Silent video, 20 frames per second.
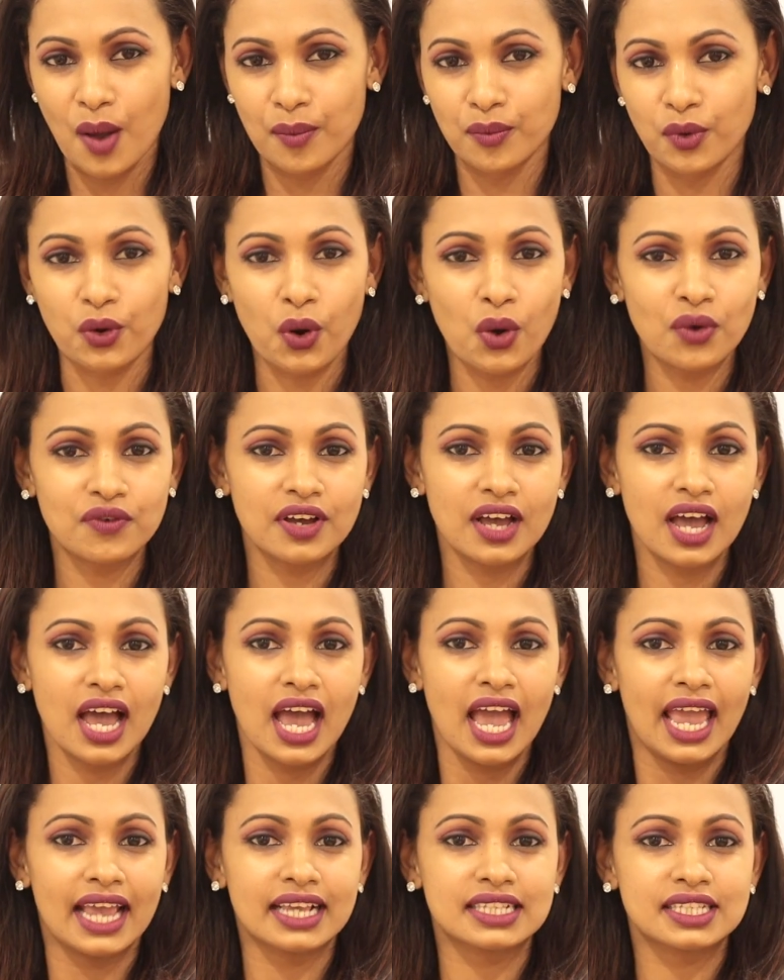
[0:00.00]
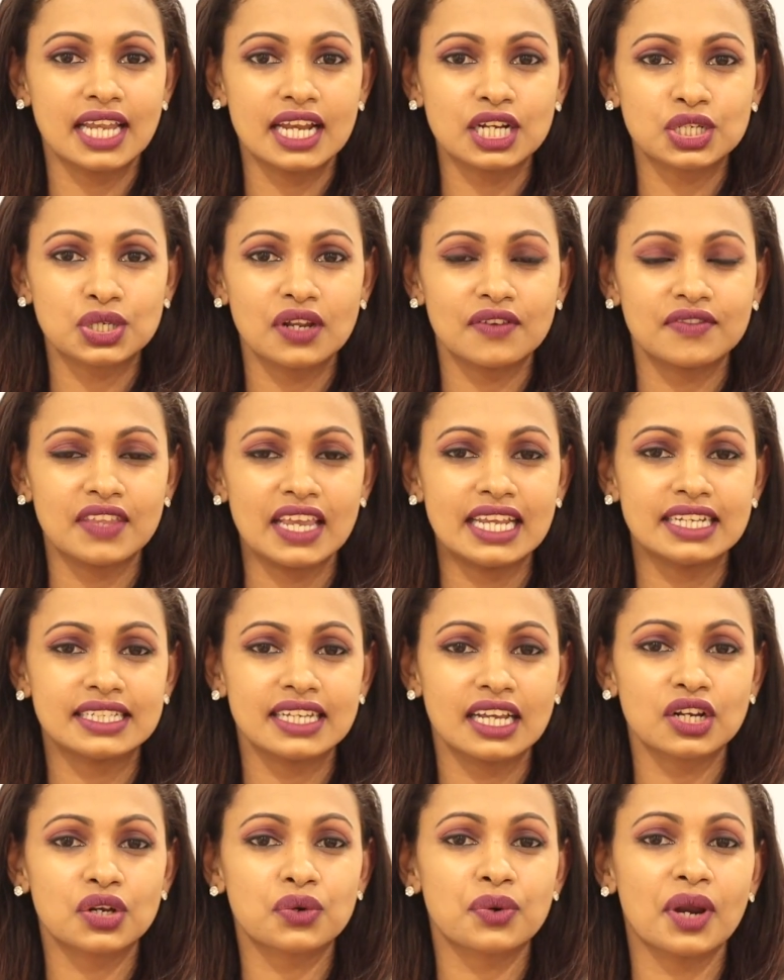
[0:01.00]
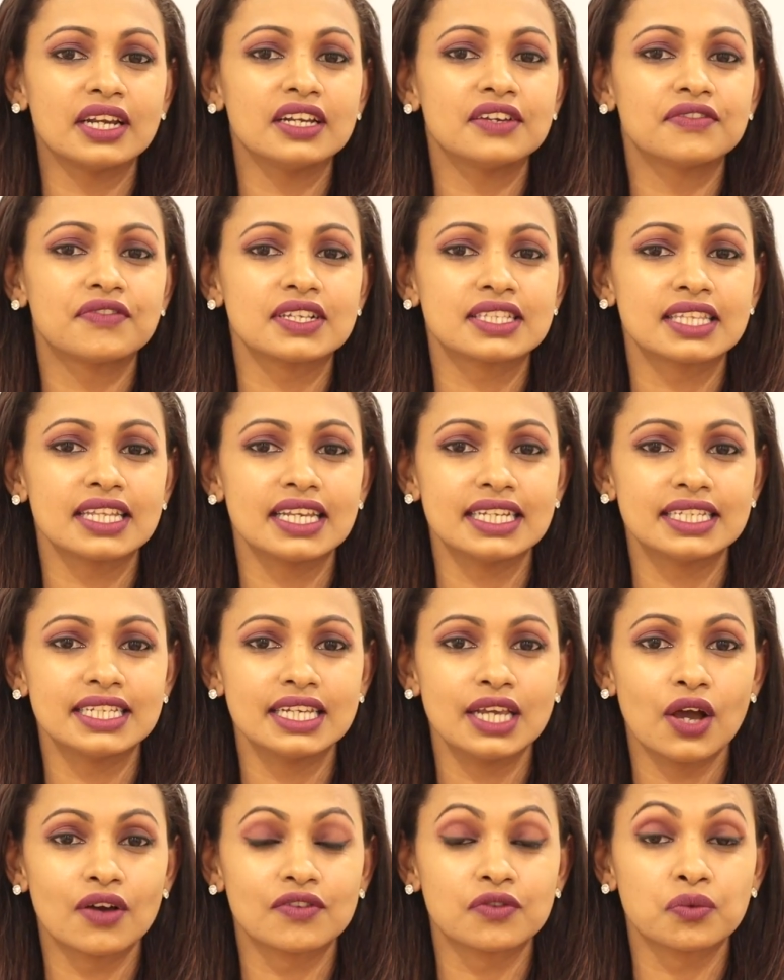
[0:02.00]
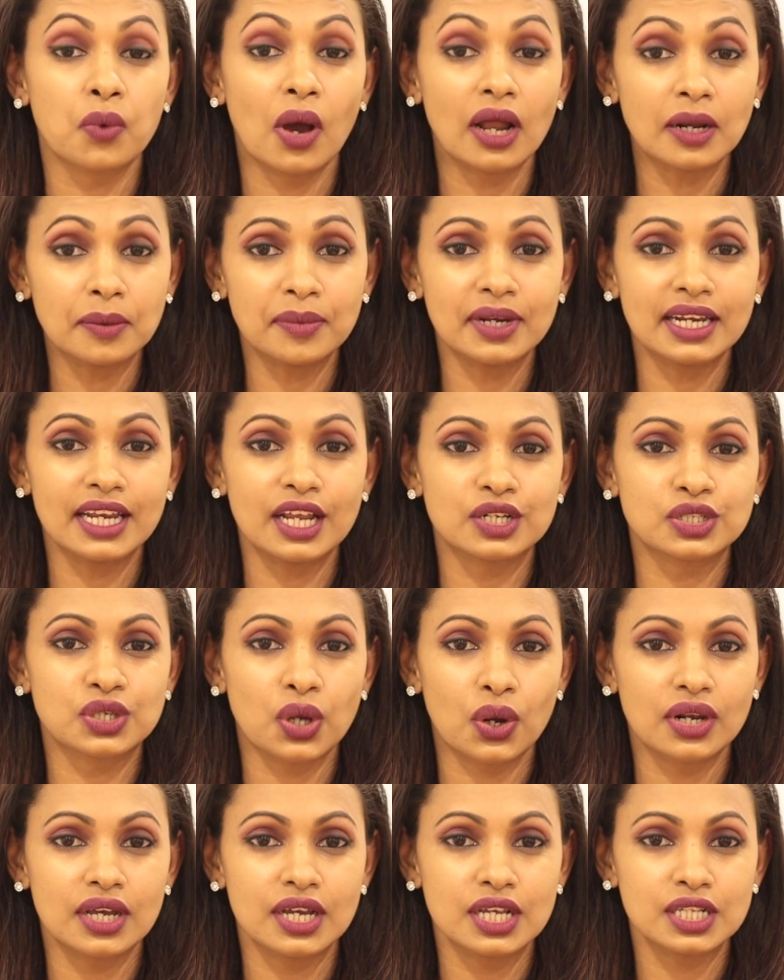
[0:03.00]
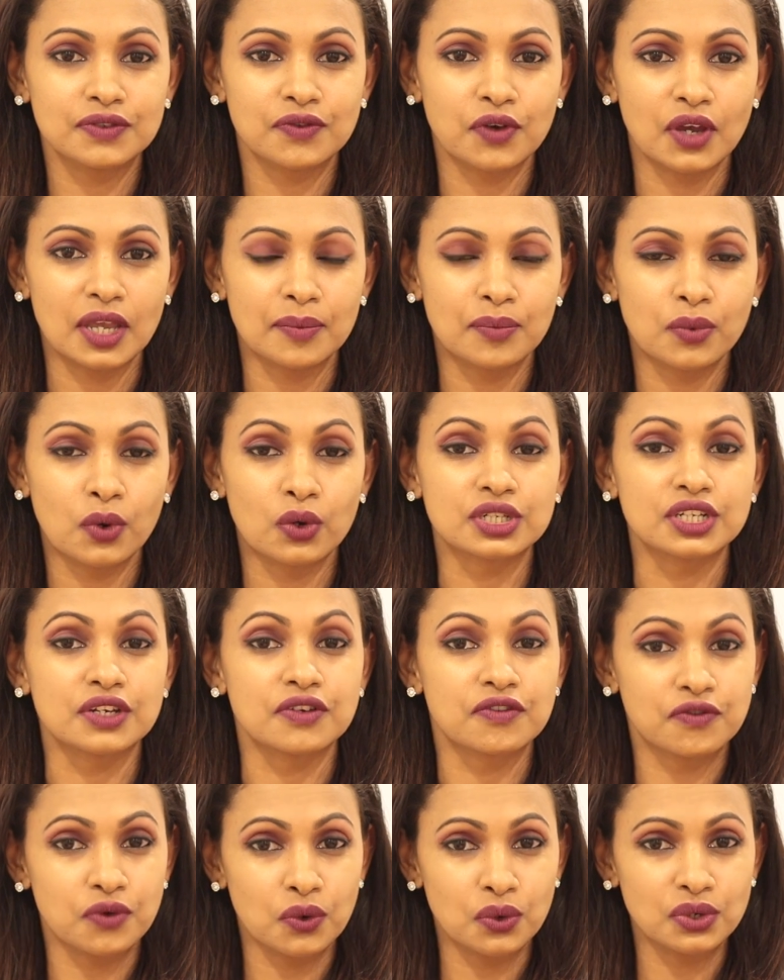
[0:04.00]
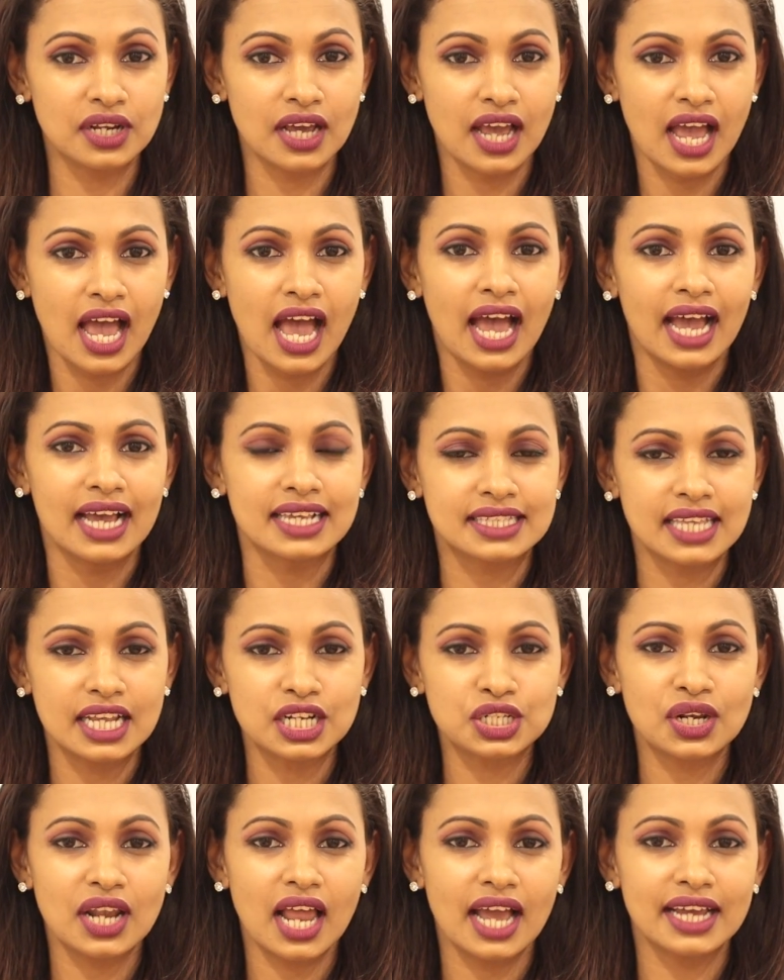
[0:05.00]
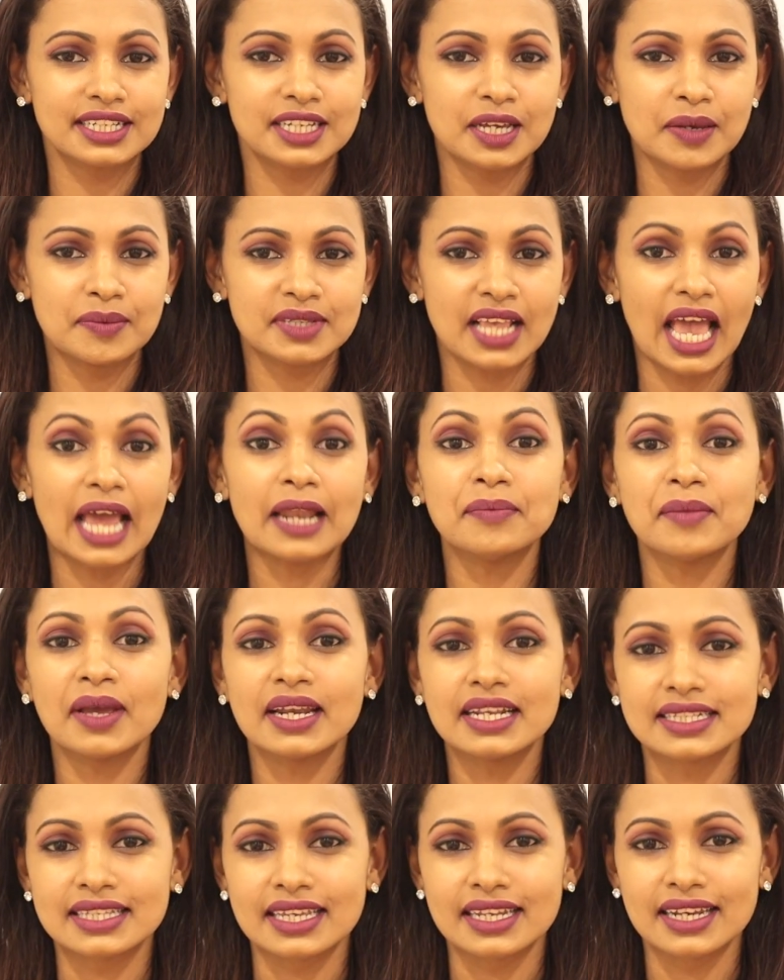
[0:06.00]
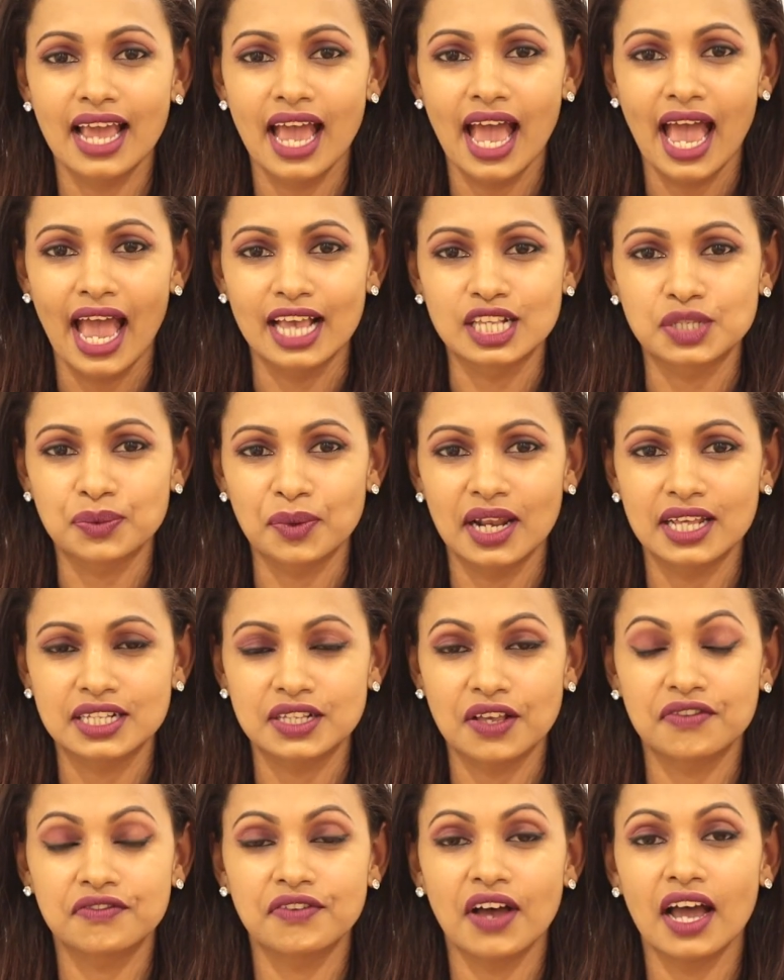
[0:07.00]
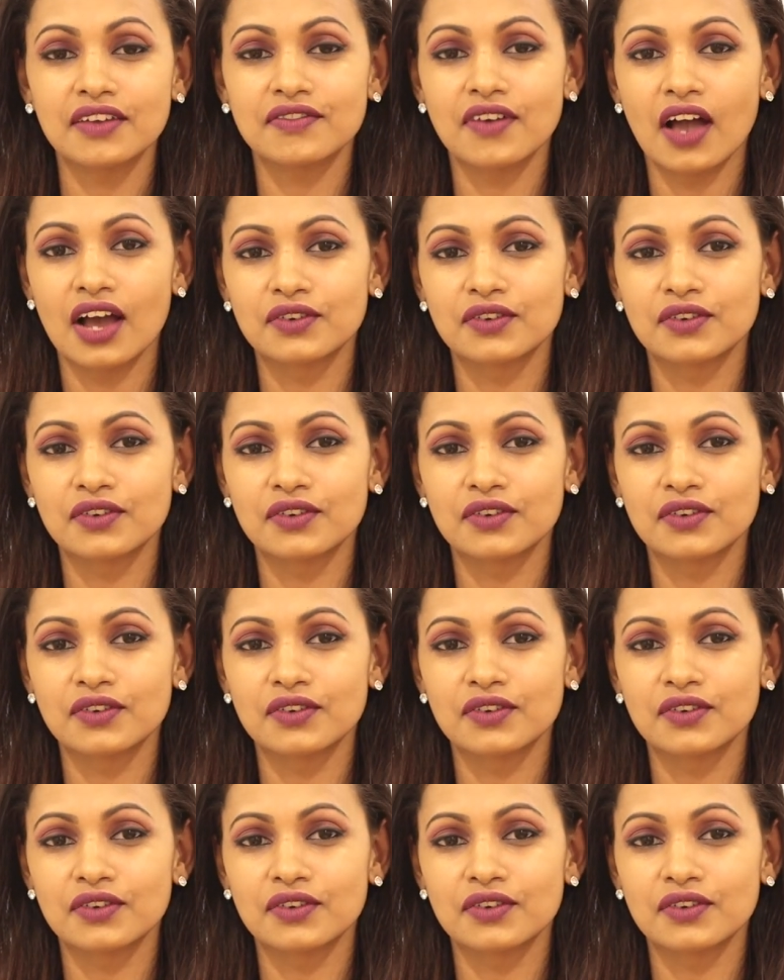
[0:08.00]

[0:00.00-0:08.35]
Moreover, extension of the Indian credit facility of $1 billion for importing food, essential items and medicine as well as $500